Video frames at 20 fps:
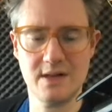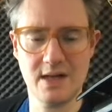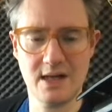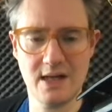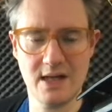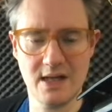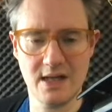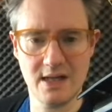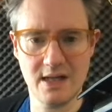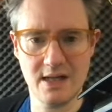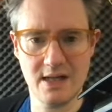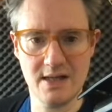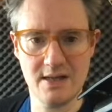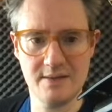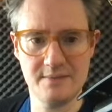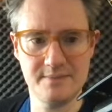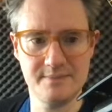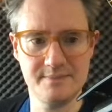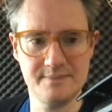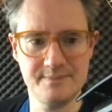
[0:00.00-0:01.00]

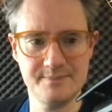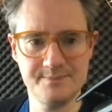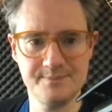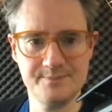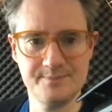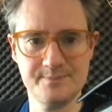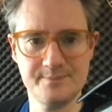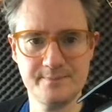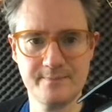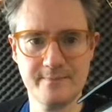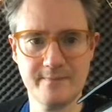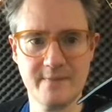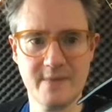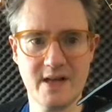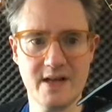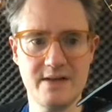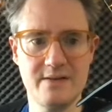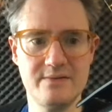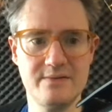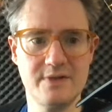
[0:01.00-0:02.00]
That
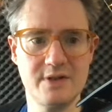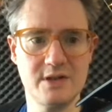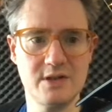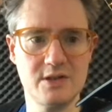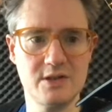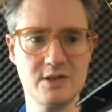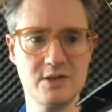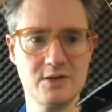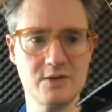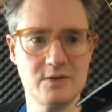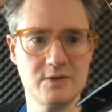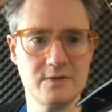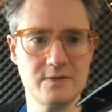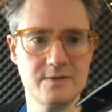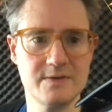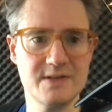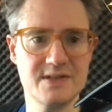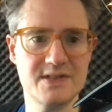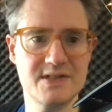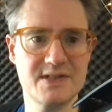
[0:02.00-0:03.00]

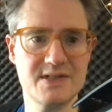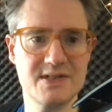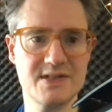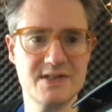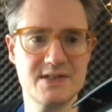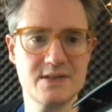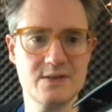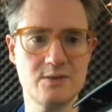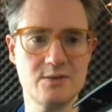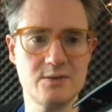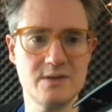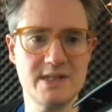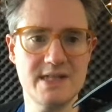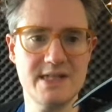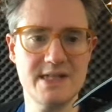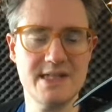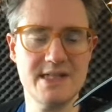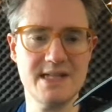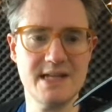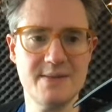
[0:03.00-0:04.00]
involves all
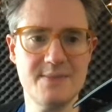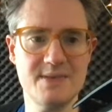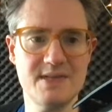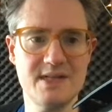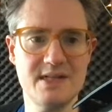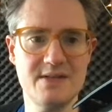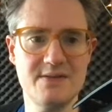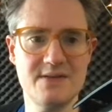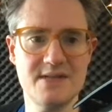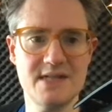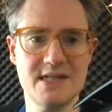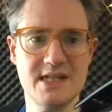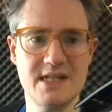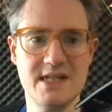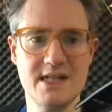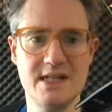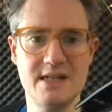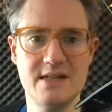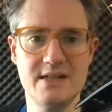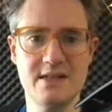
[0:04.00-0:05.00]
these steps that you've
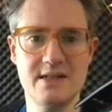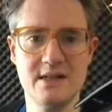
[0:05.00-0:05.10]
seen.